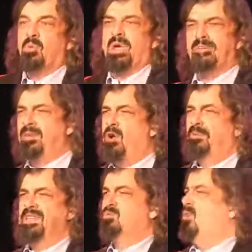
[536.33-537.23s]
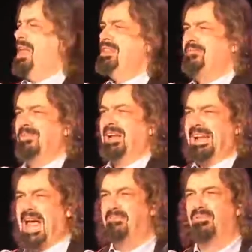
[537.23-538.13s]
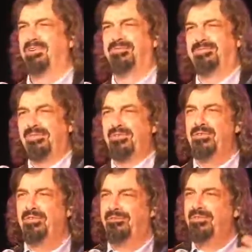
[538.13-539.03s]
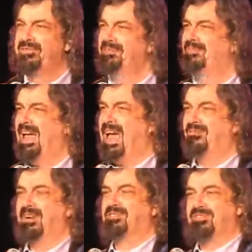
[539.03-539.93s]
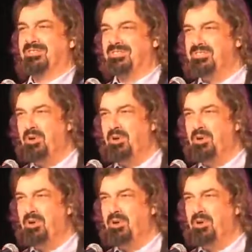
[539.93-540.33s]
We evolved these wonderful, elaborate food and flower rituals and